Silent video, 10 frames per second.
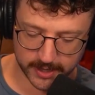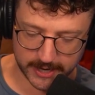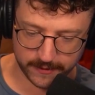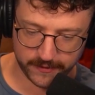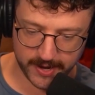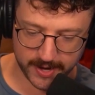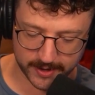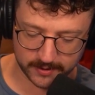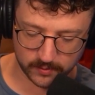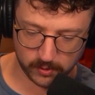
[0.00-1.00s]
and
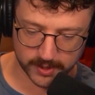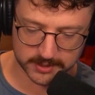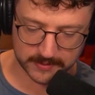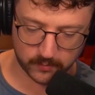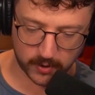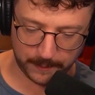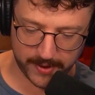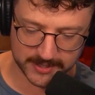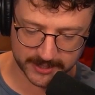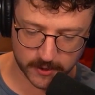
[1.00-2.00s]
then we'll get some Whelp
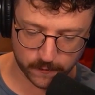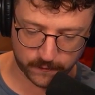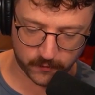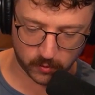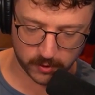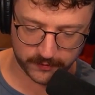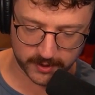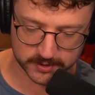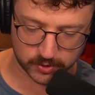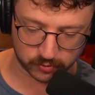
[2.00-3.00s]
Eggs here for
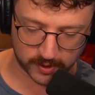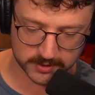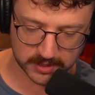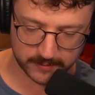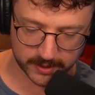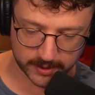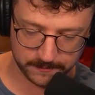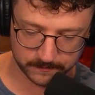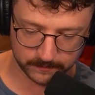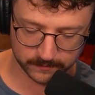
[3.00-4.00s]
these grunts coming
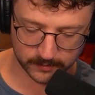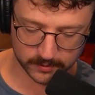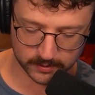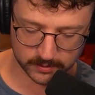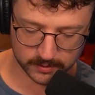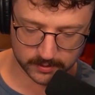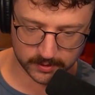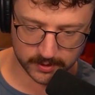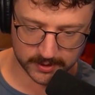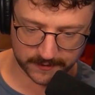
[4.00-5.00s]
in.
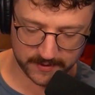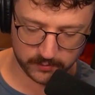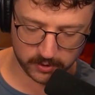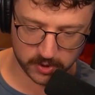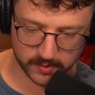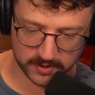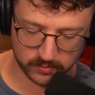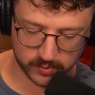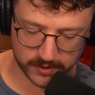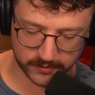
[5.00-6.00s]
And I think we'll go
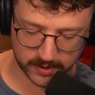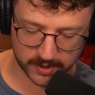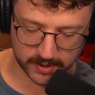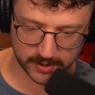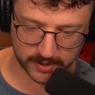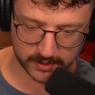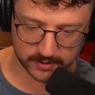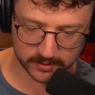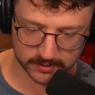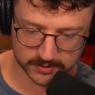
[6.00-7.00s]
in with a
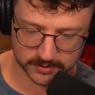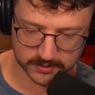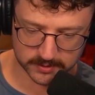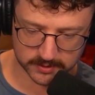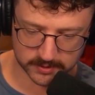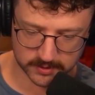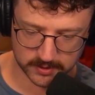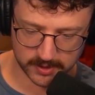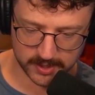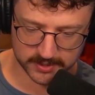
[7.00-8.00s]

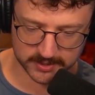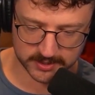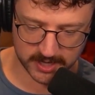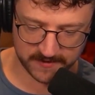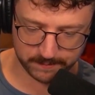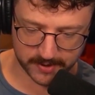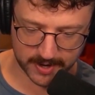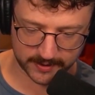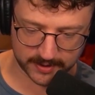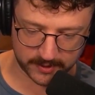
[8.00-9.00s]
Safe
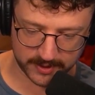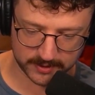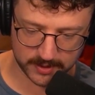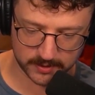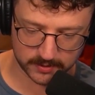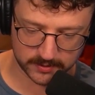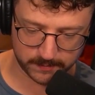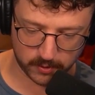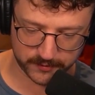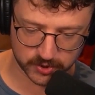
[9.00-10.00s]
Pilot. I want to get
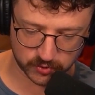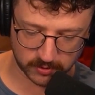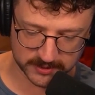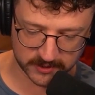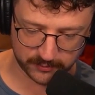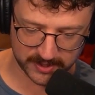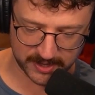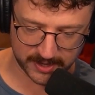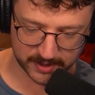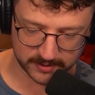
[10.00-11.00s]
both the trolls in there if we
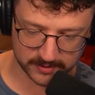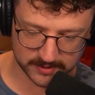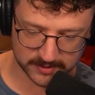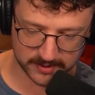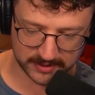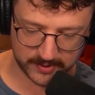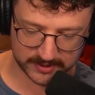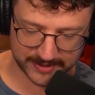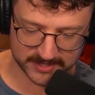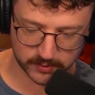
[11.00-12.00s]
can. Can we get
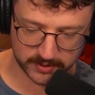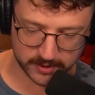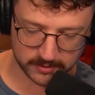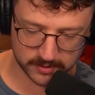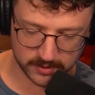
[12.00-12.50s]
the last one in there?